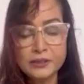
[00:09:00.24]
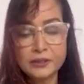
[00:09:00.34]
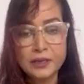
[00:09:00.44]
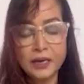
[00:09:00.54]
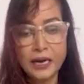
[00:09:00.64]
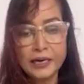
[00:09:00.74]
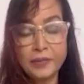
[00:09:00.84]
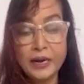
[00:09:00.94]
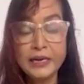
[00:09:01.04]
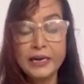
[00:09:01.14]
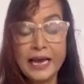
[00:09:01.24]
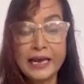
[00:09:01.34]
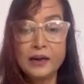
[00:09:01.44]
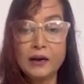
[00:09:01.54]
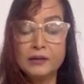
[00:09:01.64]
and many
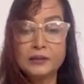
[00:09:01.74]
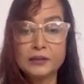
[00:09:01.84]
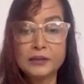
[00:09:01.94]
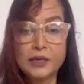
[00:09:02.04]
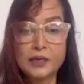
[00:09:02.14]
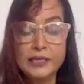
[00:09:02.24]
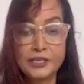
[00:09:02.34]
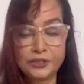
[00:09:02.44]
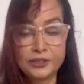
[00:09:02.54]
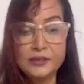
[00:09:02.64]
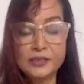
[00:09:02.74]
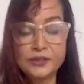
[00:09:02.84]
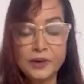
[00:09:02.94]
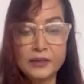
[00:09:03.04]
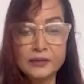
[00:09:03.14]
landlocked nations as
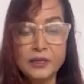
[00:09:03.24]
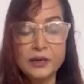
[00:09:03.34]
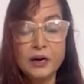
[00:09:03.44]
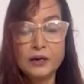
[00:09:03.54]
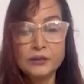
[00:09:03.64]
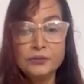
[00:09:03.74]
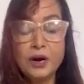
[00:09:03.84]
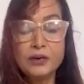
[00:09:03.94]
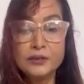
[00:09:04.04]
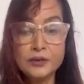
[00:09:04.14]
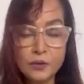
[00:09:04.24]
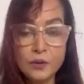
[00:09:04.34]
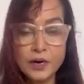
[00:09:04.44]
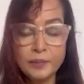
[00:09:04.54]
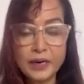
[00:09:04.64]
well do not know
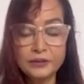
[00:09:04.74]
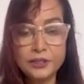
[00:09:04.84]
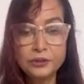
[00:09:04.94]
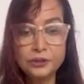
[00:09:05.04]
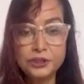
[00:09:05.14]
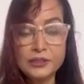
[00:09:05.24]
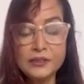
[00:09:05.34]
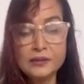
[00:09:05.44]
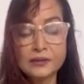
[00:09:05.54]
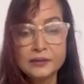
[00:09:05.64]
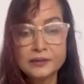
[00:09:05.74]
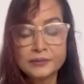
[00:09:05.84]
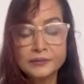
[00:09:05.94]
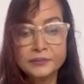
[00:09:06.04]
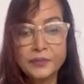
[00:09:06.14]
about the oceans,
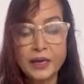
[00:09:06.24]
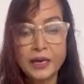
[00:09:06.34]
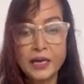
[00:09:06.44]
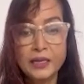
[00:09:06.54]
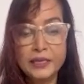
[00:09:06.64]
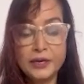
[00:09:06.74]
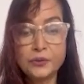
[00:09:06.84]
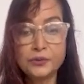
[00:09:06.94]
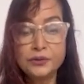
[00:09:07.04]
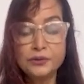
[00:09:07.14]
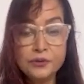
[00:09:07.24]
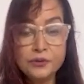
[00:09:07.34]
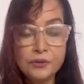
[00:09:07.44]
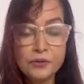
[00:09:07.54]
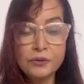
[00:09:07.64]
they don't
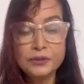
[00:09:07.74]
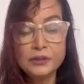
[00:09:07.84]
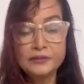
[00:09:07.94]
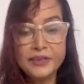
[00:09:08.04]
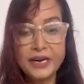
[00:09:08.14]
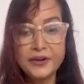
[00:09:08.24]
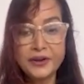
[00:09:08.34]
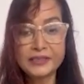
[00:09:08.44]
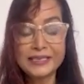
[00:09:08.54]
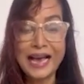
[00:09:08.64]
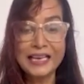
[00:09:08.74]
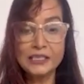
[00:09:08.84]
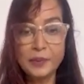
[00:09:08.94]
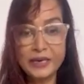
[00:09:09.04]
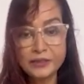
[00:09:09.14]
know the various
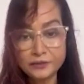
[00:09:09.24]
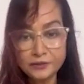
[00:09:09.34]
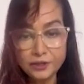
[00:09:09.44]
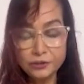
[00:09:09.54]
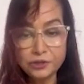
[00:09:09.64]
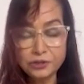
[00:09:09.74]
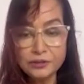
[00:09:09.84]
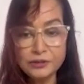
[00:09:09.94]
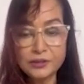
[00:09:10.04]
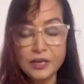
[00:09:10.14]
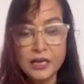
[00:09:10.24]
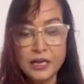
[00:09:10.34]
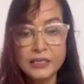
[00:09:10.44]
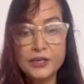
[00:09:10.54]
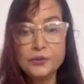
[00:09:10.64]
aspects of the oceans,
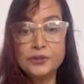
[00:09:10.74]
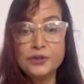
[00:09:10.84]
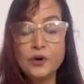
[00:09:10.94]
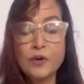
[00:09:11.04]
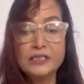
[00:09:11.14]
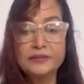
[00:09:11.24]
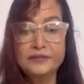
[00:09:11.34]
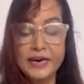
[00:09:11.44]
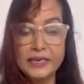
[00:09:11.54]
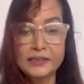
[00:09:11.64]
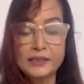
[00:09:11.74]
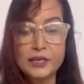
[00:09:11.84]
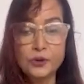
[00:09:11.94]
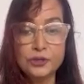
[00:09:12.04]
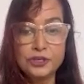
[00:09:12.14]
they don't know what effects
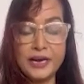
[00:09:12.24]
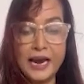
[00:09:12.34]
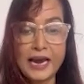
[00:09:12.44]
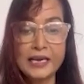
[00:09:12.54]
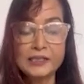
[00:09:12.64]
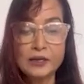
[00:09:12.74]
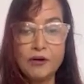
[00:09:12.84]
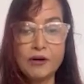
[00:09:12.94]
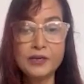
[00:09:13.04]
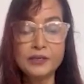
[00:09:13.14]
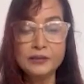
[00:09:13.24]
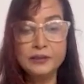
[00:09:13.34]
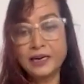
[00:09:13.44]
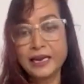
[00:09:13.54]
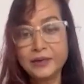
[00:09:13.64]
the ocean has on
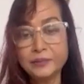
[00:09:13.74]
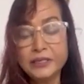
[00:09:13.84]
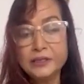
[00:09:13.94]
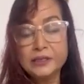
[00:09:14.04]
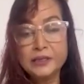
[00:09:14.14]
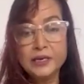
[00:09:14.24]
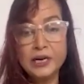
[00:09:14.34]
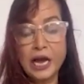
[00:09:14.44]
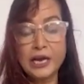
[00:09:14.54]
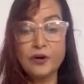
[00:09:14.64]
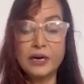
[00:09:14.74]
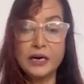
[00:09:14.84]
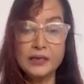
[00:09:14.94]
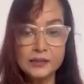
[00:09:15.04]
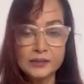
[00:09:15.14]
the climate and on
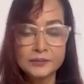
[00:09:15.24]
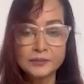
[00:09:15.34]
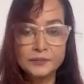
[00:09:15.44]
us,